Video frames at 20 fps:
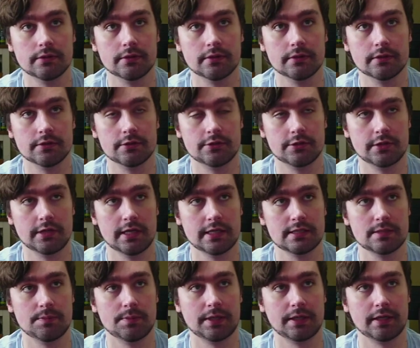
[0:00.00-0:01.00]
she
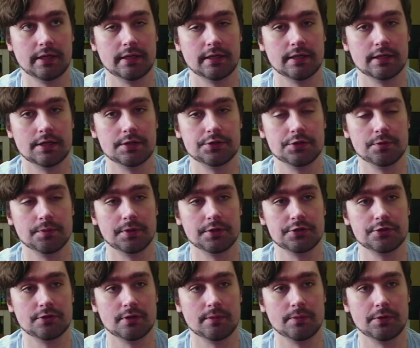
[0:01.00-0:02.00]
hasn't been getting into too much
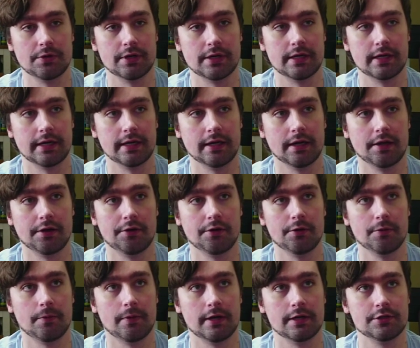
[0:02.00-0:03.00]
trouble today. I don't know
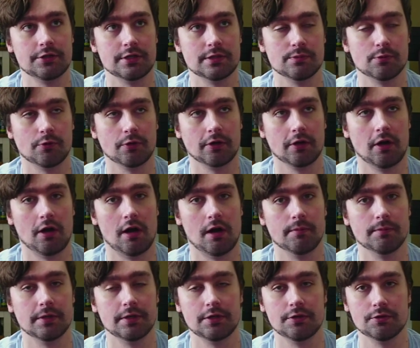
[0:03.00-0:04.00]
why she's more calm
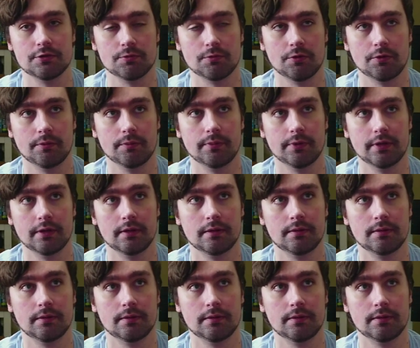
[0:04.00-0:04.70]
than usual, but.